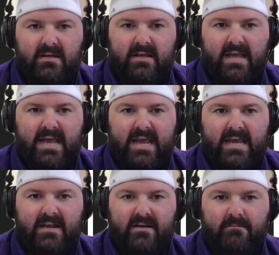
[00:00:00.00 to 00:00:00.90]

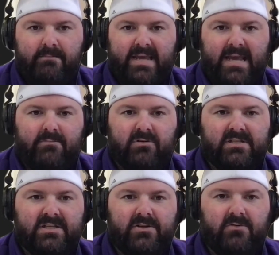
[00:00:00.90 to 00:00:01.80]
and be able
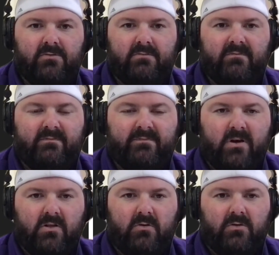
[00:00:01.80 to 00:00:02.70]
to
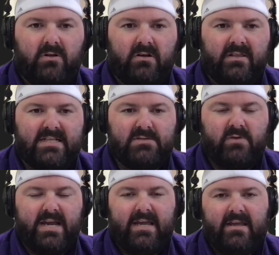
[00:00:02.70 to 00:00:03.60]
follow along this
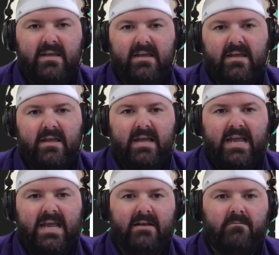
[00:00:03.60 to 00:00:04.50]
way
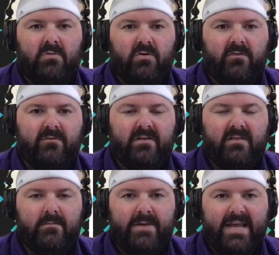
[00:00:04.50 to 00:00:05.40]
and move
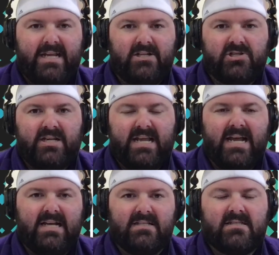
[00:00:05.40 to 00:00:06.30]
the page
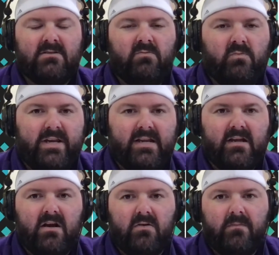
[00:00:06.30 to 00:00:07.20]
as we
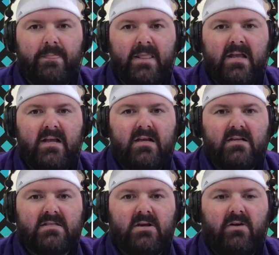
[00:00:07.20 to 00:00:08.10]
go.
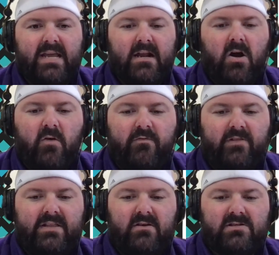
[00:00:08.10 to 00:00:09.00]
So again,
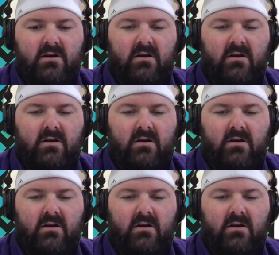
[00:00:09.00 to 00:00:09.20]
hopefully those are